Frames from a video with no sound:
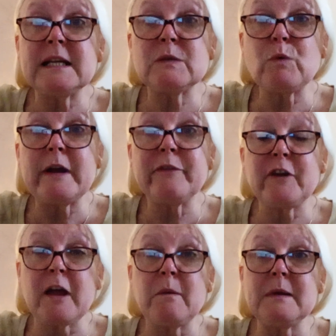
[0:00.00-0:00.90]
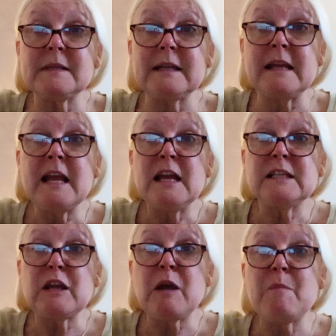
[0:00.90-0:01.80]
it's worth a go, isn't it?
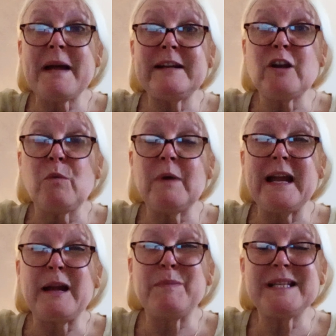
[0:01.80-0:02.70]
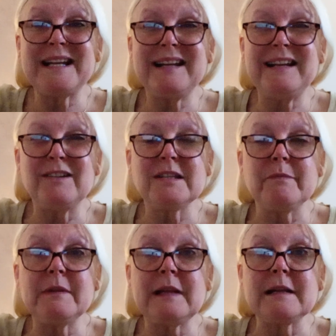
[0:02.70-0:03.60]
So it might not work particularly on
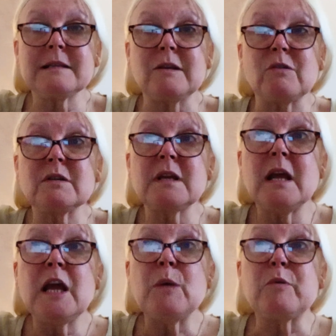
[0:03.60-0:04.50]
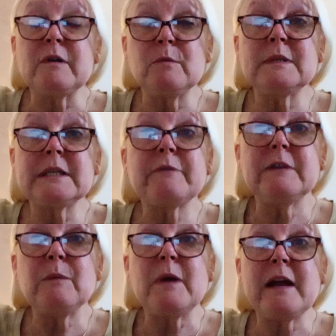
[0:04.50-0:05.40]
something like socks, but it will
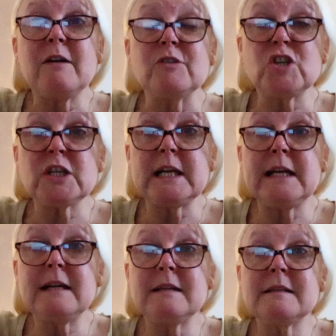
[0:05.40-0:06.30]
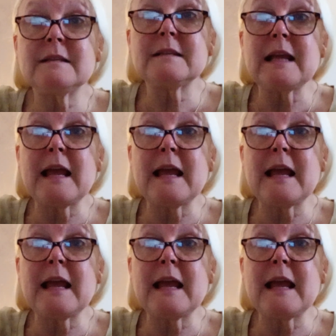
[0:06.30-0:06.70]
definitely work on shirts.